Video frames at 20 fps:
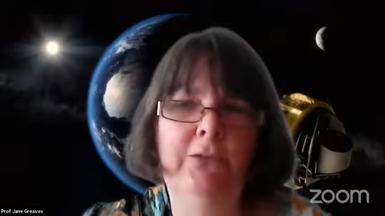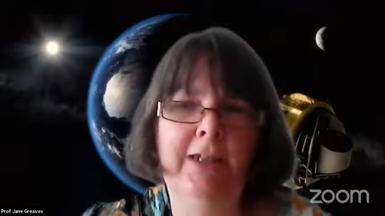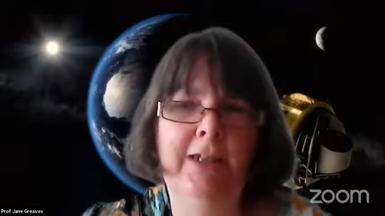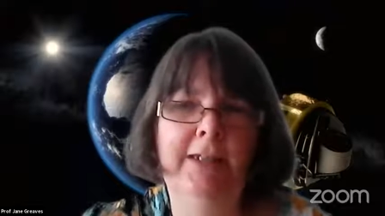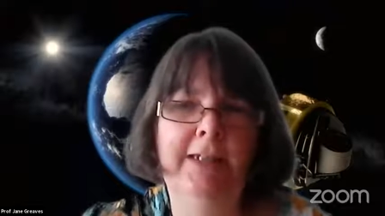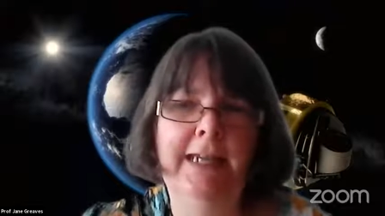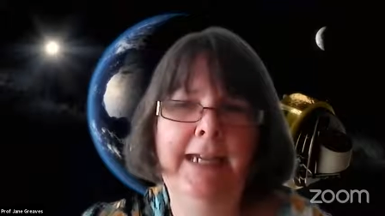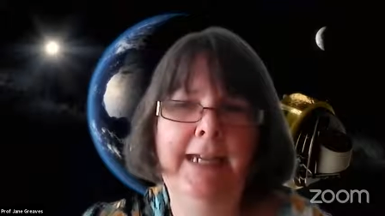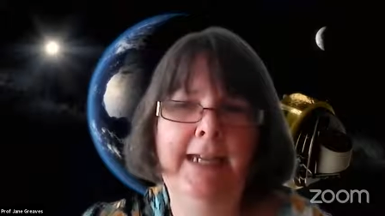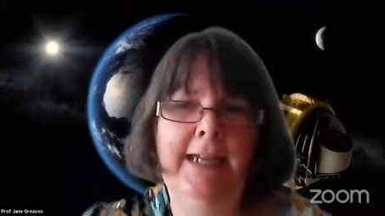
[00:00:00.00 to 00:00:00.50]
in
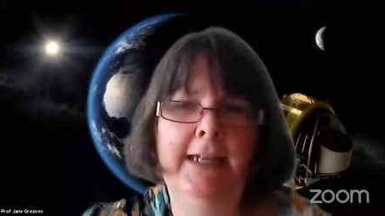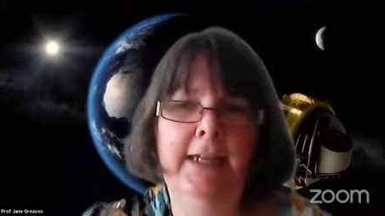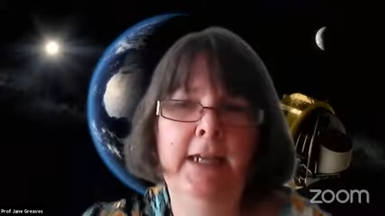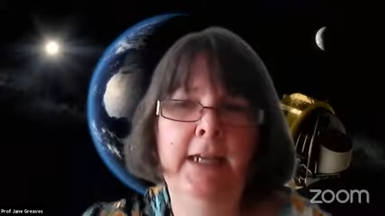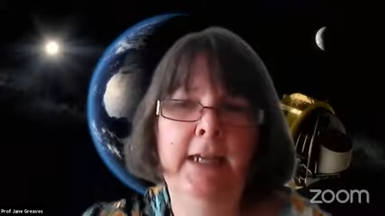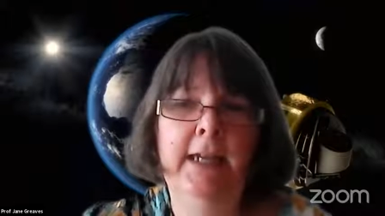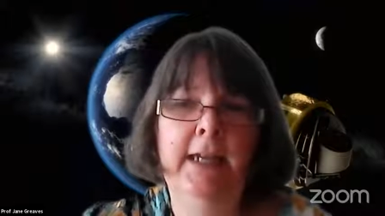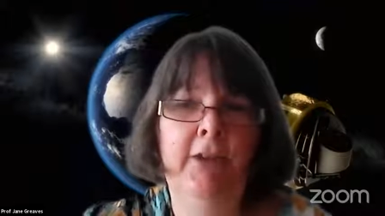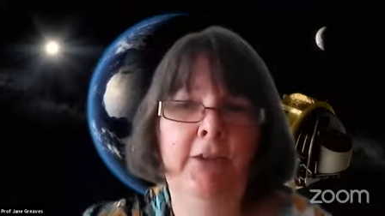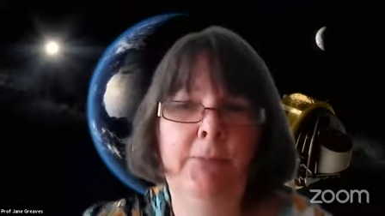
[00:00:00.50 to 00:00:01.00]
DNA. And
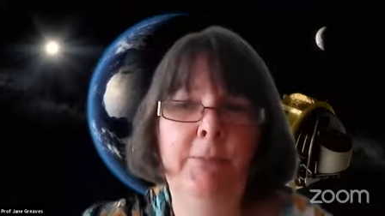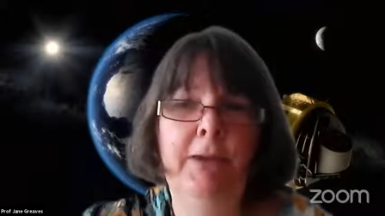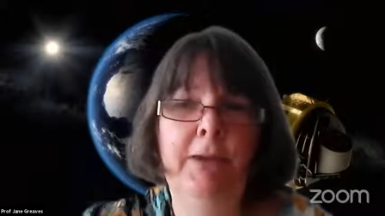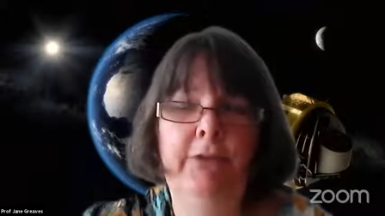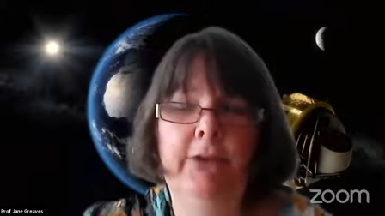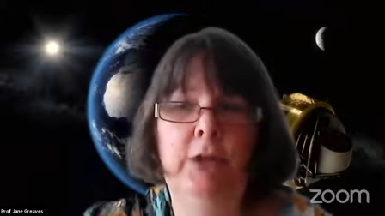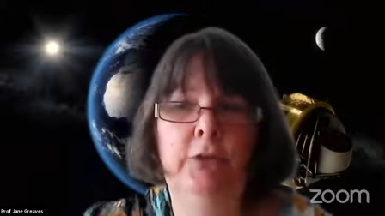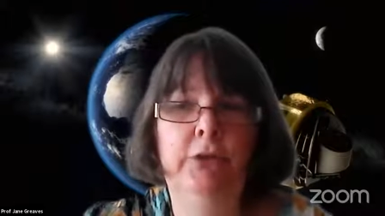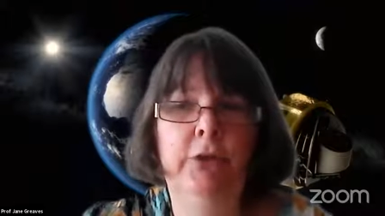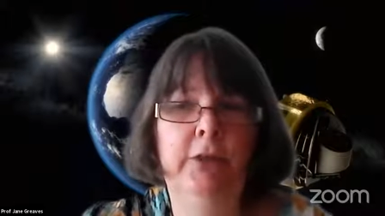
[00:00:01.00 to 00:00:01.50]
it's
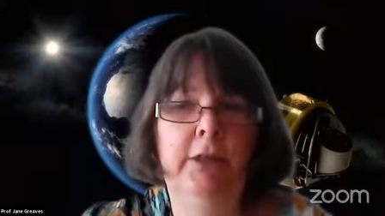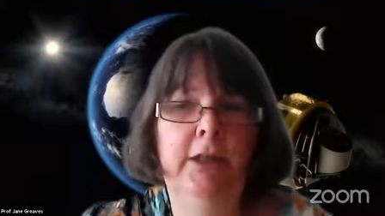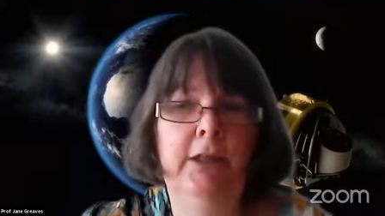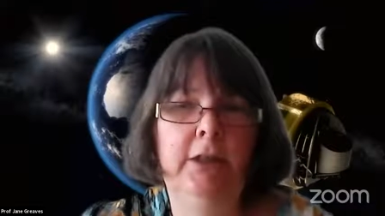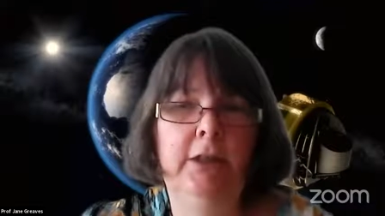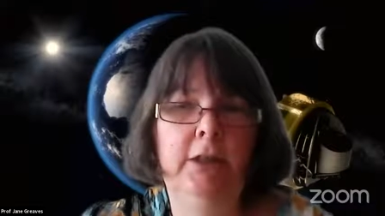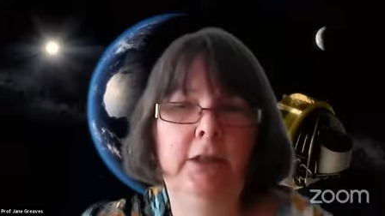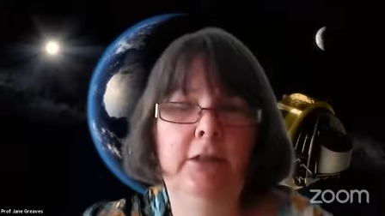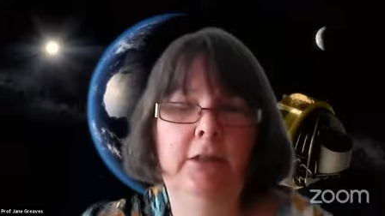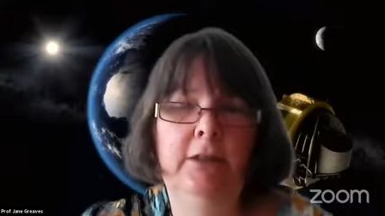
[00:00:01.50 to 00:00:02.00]
amazing, you turn
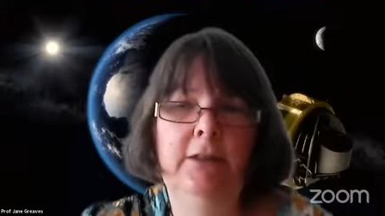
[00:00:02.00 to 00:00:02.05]
out